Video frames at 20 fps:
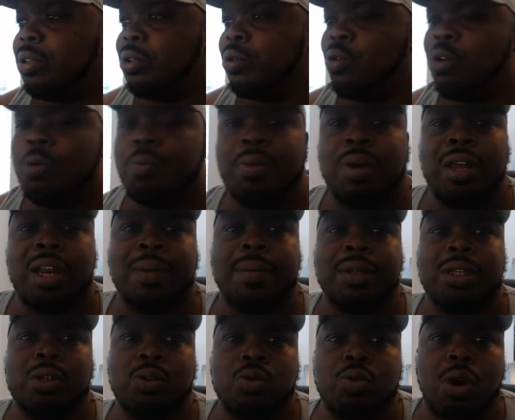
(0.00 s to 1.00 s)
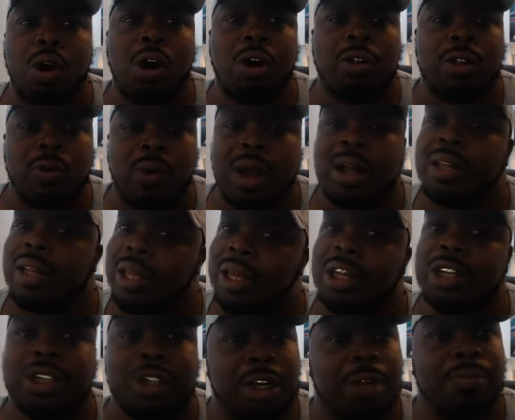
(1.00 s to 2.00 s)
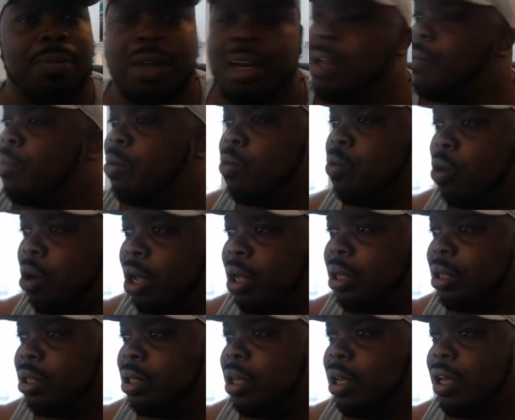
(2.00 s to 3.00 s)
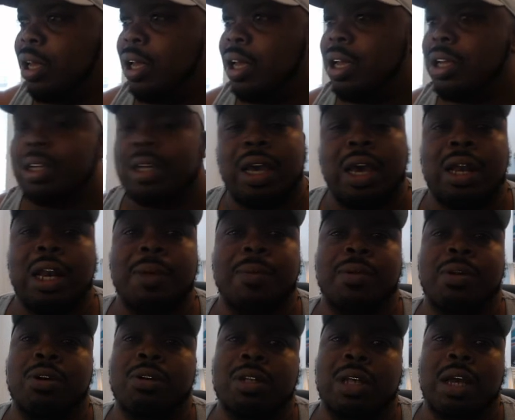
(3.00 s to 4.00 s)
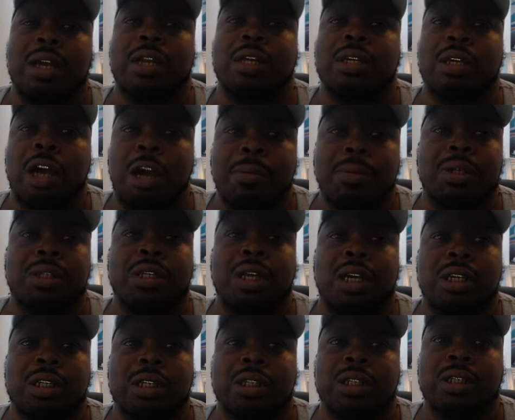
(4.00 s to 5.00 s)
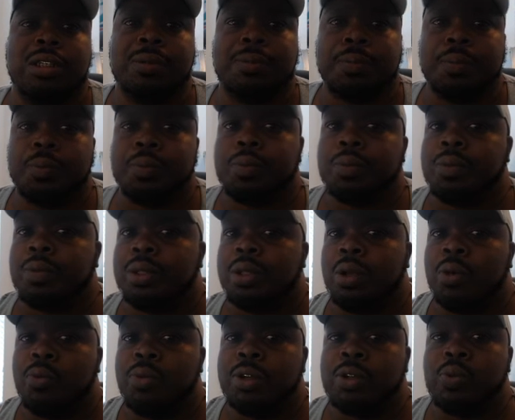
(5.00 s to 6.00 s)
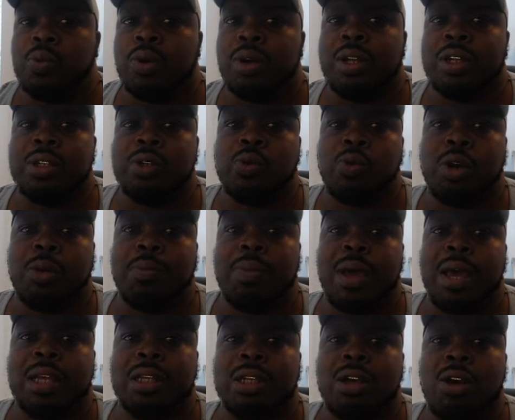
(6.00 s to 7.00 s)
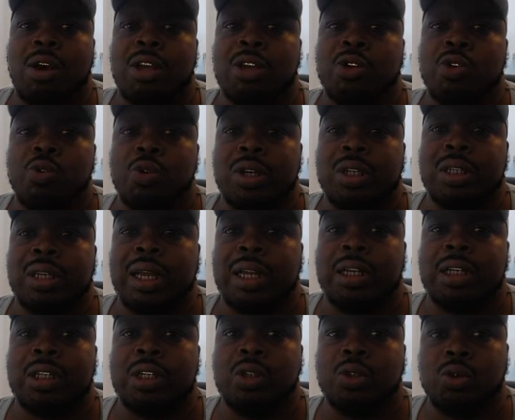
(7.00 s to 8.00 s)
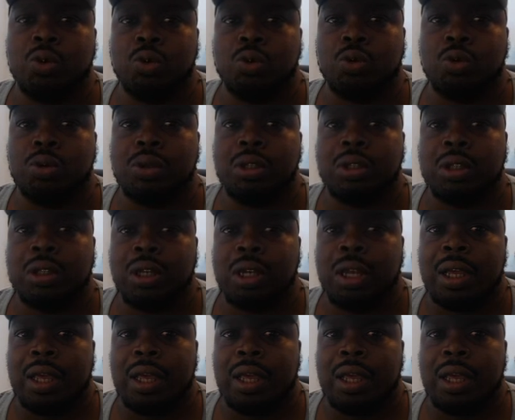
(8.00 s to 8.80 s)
Tua being number two, although I think he should have been number one. I uh, let me know down in the comment section which one of these quarterbacks are you excited to use.